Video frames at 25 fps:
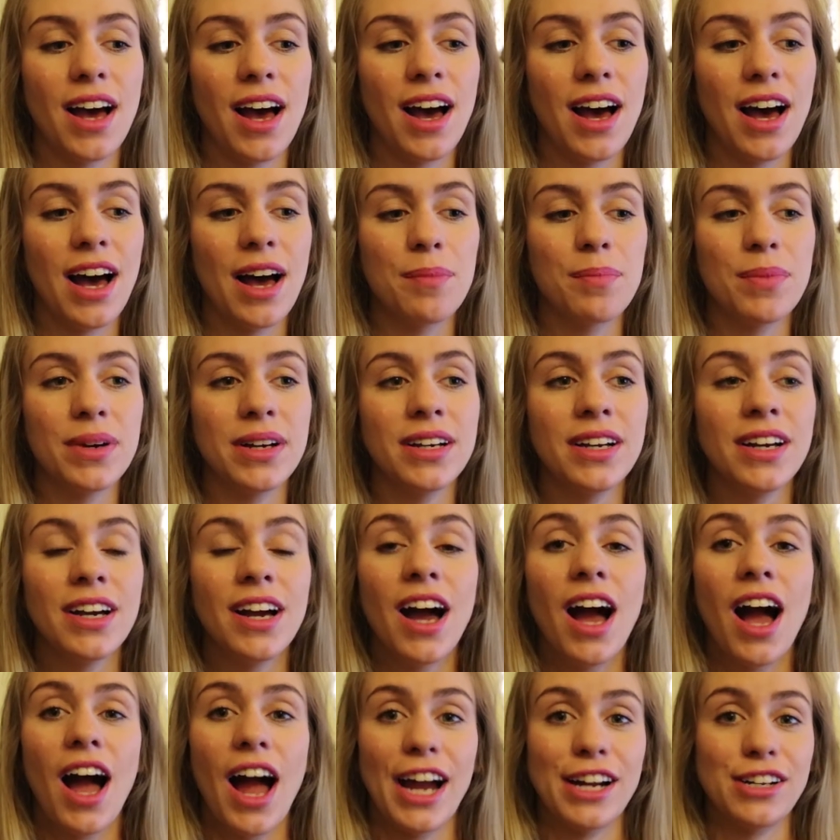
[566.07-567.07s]

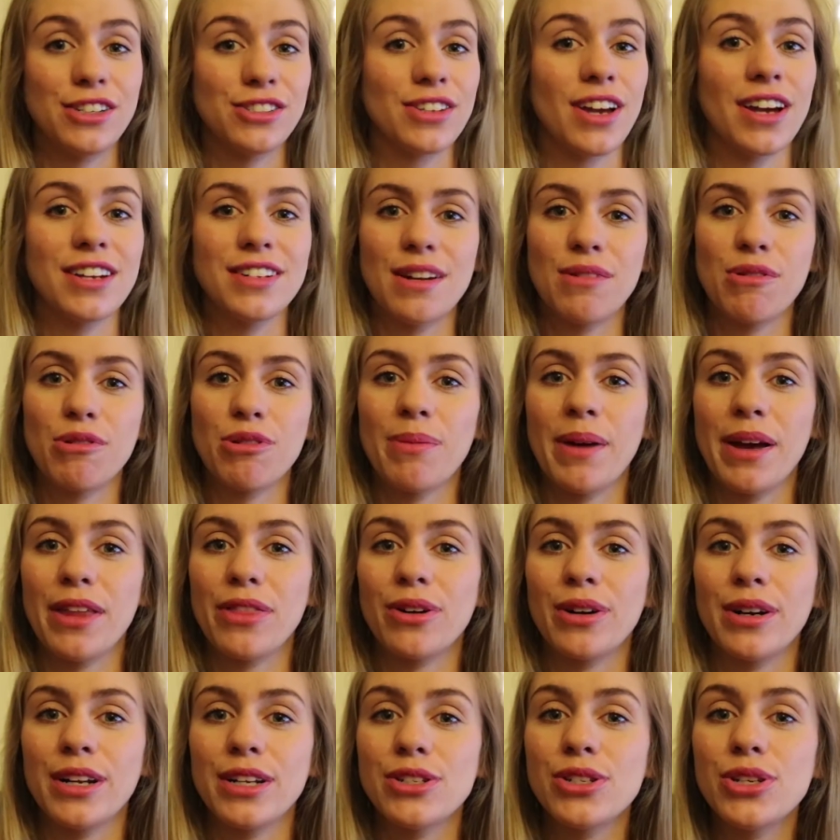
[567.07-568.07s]
I just got done with my
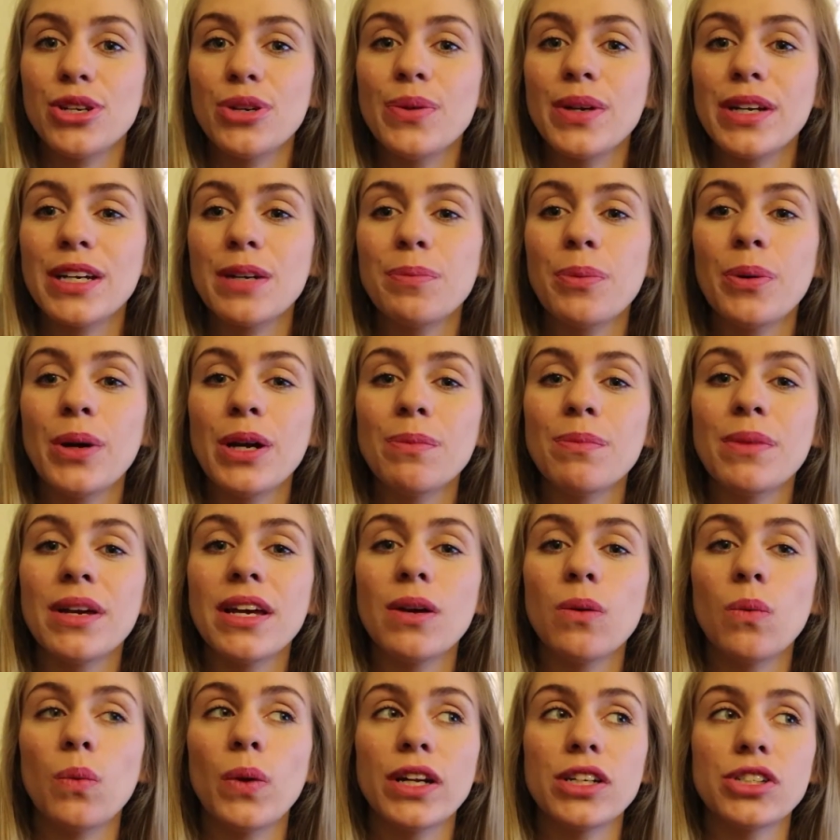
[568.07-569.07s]
32-week
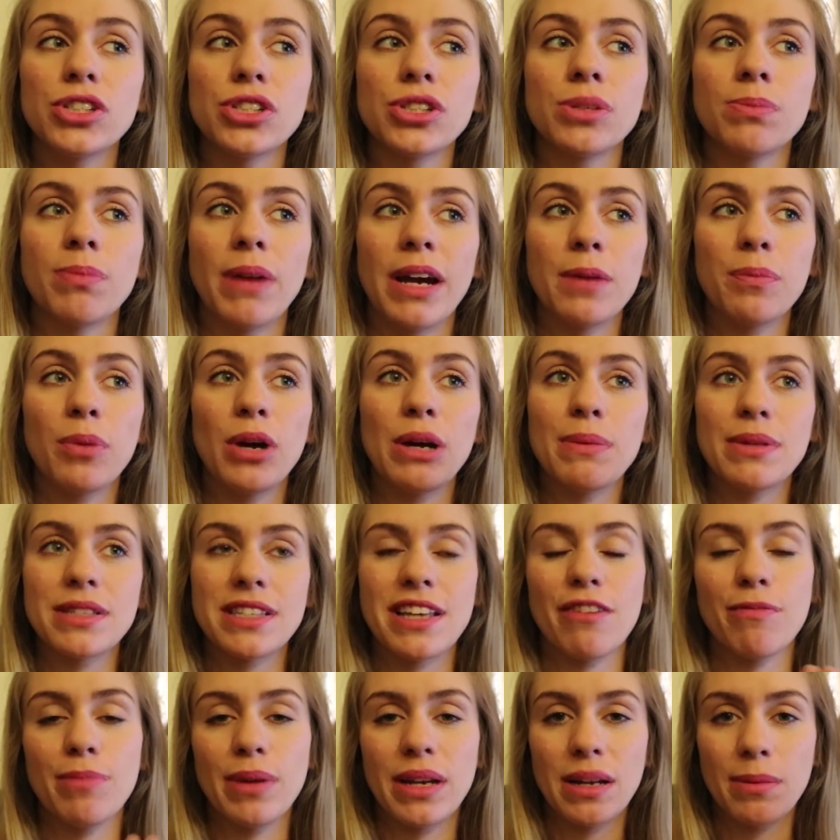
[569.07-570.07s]
appointment, which my appointments
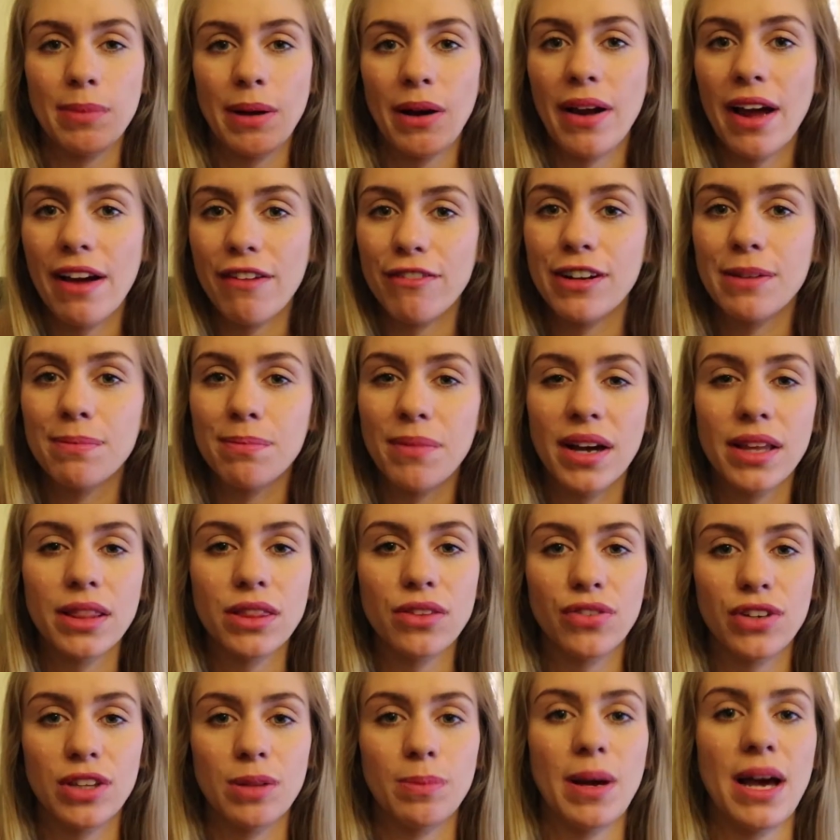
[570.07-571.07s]
have been about every
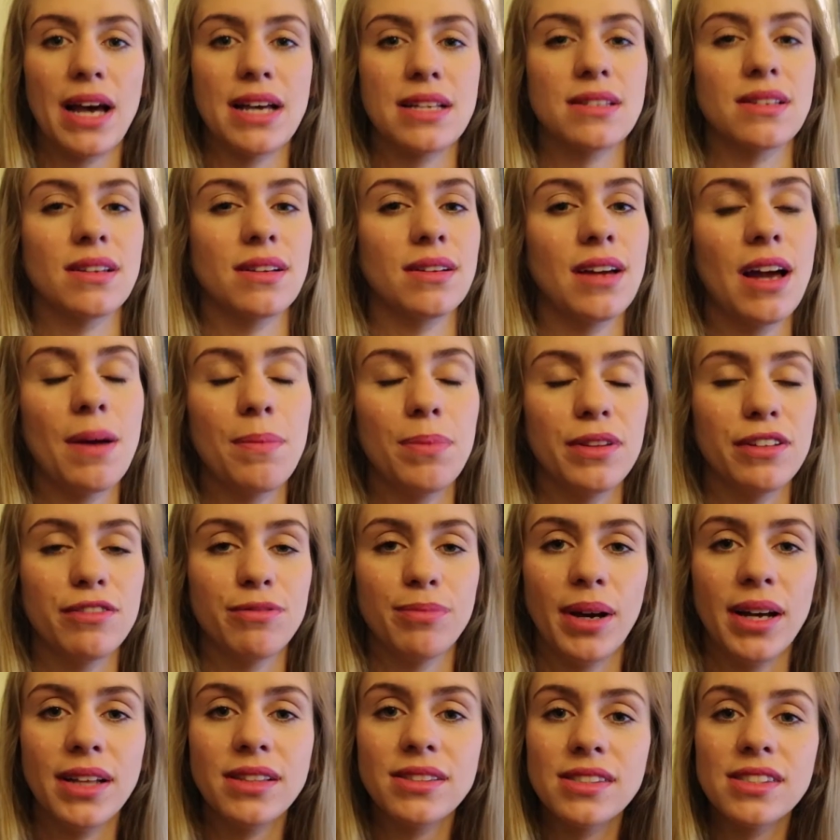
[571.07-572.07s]
month for the past couple of
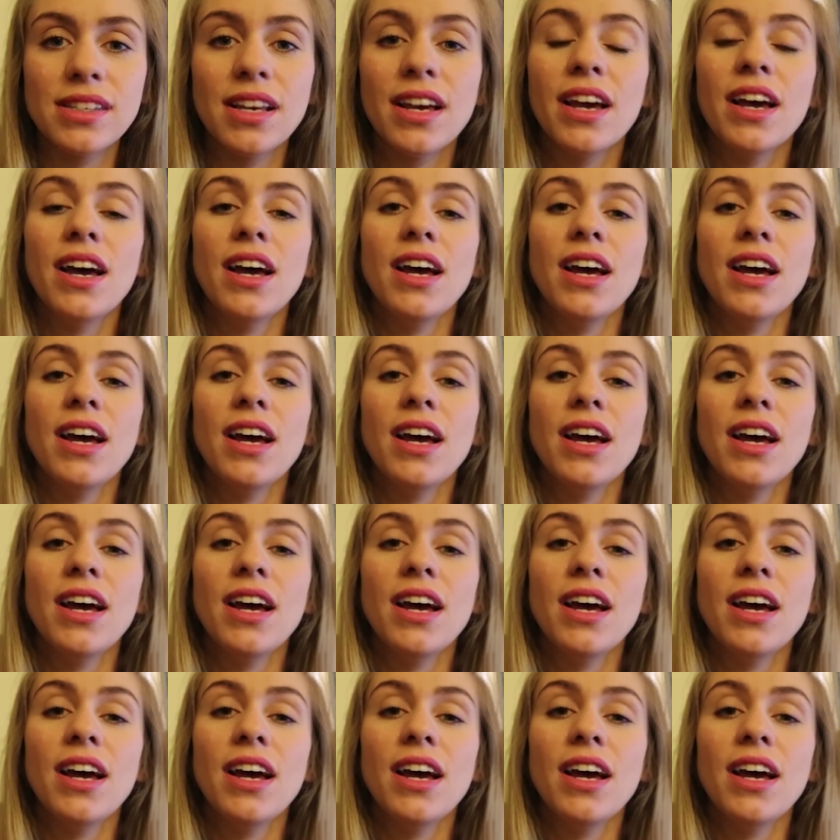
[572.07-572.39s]
months.